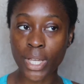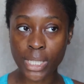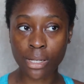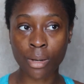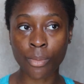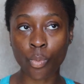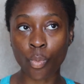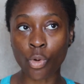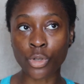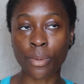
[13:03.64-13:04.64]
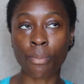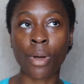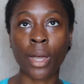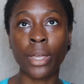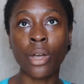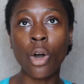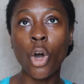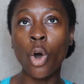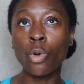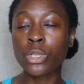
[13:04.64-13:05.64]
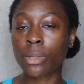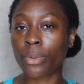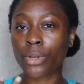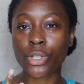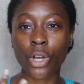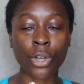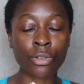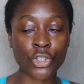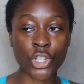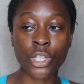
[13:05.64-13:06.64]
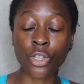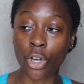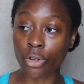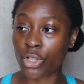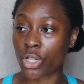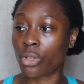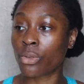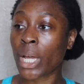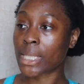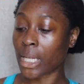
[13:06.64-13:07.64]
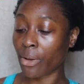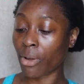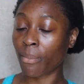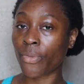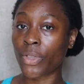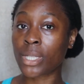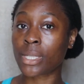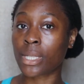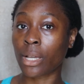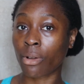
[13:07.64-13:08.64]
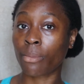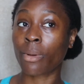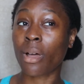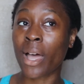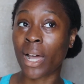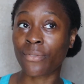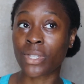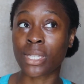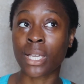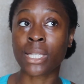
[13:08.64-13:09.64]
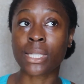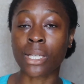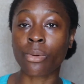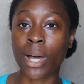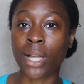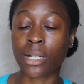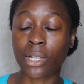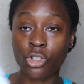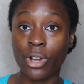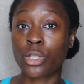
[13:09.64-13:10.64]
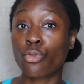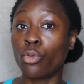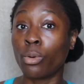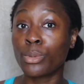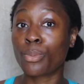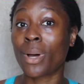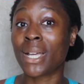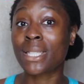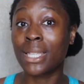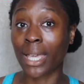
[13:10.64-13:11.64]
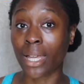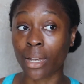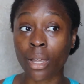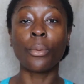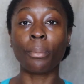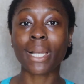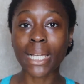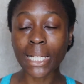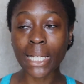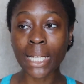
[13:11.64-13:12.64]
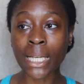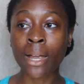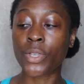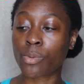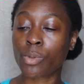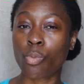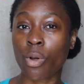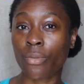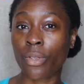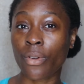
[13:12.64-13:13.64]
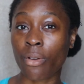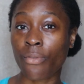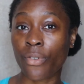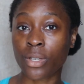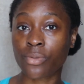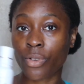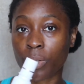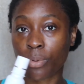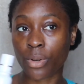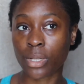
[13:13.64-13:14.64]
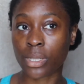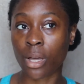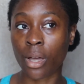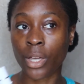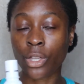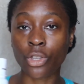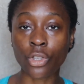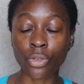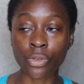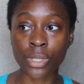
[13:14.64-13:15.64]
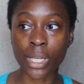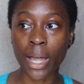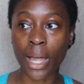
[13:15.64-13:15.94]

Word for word: Face Serum was my ultimate OG go-to serum. This serum, I have to say, single-handedly transformed my skin completely. This was one of the very first Fresh products that I used,